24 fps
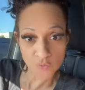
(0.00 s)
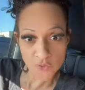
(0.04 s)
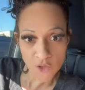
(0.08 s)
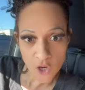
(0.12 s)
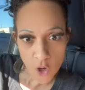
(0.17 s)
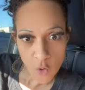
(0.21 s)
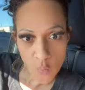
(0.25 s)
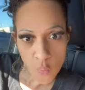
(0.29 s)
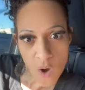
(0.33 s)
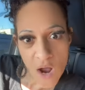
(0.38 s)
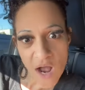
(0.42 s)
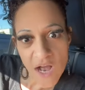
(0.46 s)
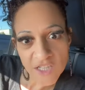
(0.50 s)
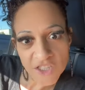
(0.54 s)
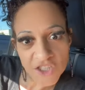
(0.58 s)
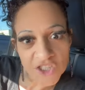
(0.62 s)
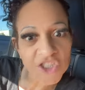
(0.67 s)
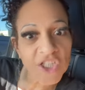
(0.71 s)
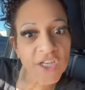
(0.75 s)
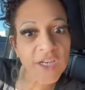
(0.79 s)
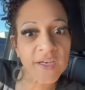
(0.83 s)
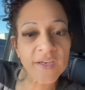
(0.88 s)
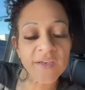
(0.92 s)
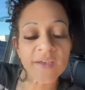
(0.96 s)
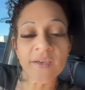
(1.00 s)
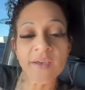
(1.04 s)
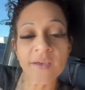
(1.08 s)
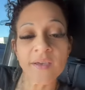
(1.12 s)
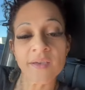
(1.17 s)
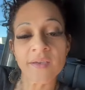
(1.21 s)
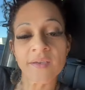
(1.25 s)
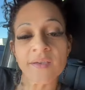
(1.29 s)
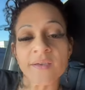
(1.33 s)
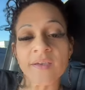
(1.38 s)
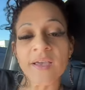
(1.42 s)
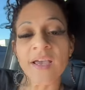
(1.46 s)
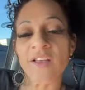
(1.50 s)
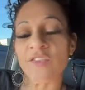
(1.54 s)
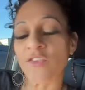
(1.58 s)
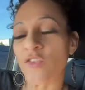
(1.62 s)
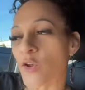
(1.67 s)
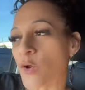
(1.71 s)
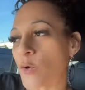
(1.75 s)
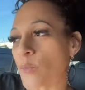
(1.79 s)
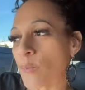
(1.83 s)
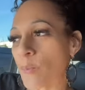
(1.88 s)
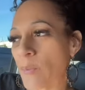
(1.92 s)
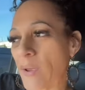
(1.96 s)
They're watching and
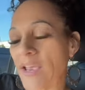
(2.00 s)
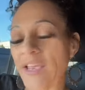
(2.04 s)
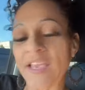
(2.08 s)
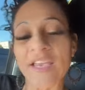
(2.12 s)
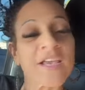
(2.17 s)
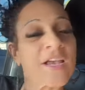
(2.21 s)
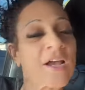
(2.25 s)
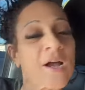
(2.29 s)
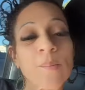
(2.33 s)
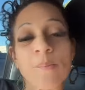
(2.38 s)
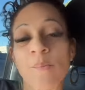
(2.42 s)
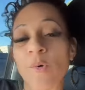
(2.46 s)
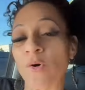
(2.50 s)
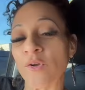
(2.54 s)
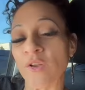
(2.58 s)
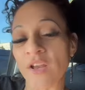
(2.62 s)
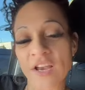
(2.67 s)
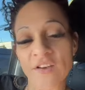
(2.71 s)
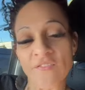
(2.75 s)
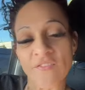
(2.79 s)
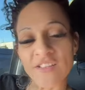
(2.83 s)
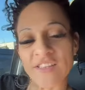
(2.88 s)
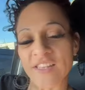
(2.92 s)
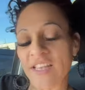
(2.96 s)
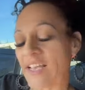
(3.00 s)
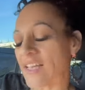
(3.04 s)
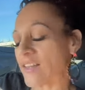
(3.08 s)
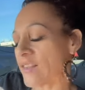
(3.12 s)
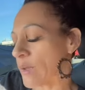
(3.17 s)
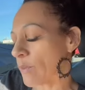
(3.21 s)
they're picking up on everything.